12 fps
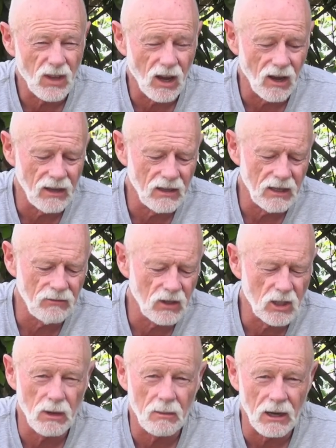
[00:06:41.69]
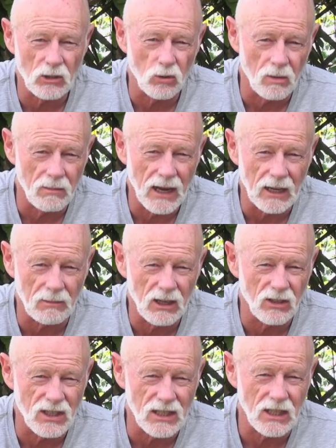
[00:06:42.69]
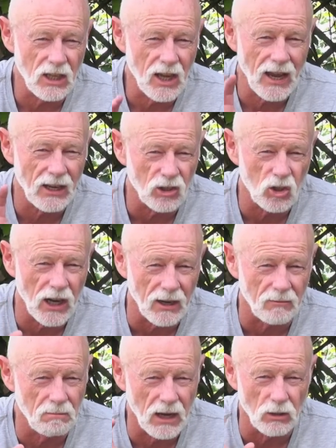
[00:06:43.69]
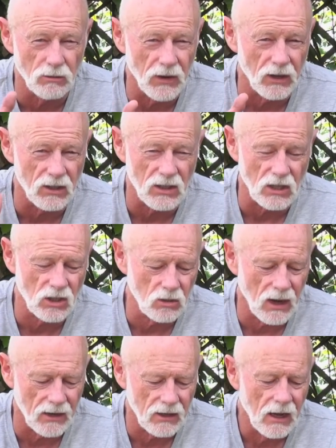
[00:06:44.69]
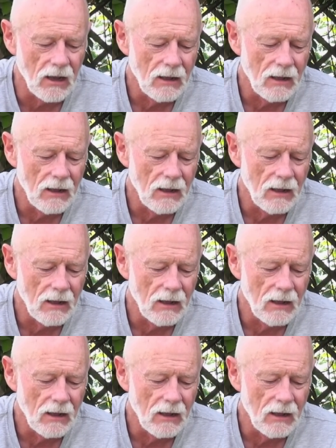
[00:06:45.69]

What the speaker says: I leave things pretty much automatic because you can't track manual focus. It's too hard.